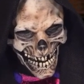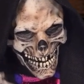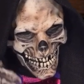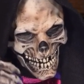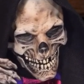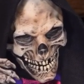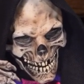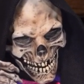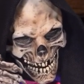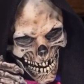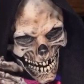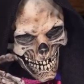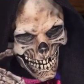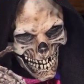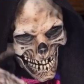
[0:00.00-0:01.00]
have never have
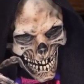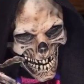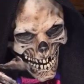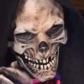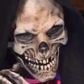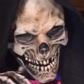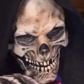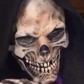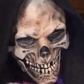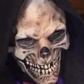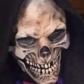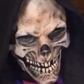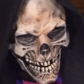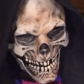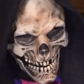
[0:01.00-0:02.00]
allowed money on
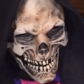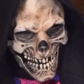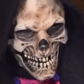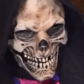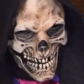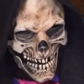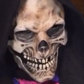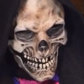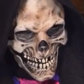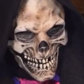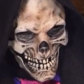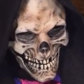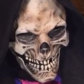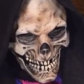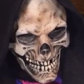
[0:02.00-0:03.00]
free parking.